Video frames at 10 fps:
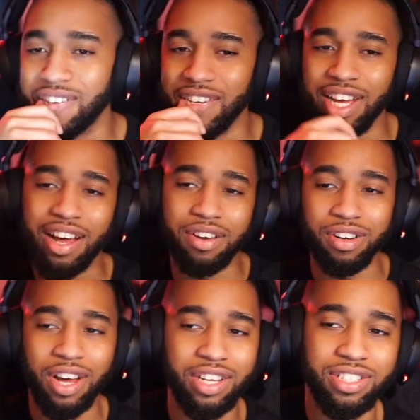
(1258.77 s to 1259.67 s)
Yeah, I don't
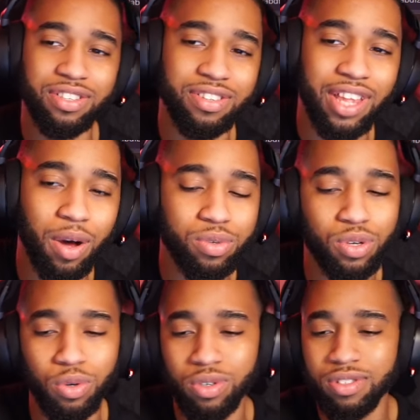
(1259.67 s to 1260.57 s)
know. I still, that was
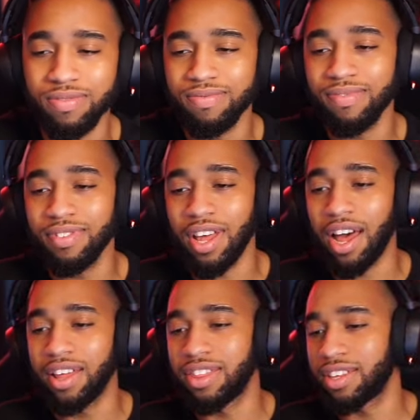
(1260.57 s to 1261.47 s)
cool.
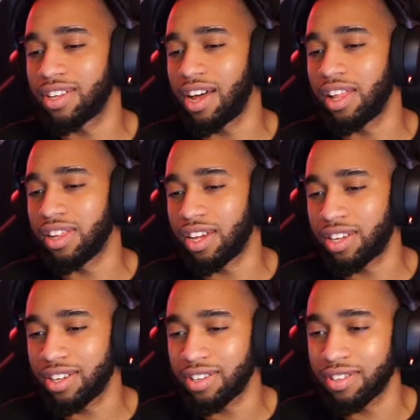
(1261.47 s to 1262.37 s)
I think I
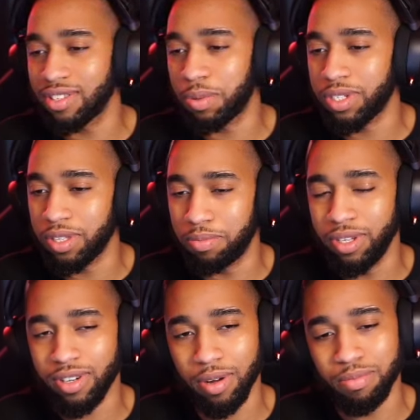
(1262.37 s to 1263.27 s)
like it, especially the
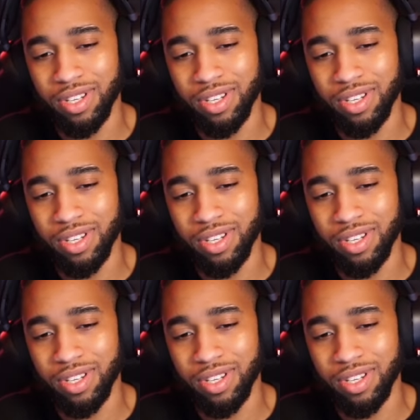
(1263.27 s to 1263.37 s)
beat drop.